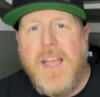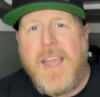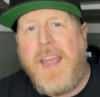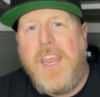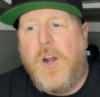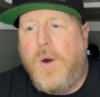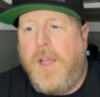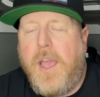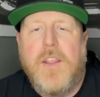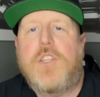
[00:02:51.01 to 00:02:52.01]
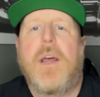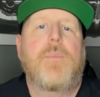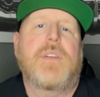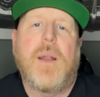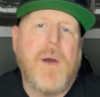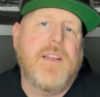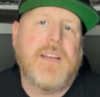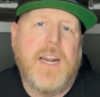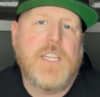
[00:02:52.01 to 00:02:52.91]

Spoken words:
unless you had them side by side, it's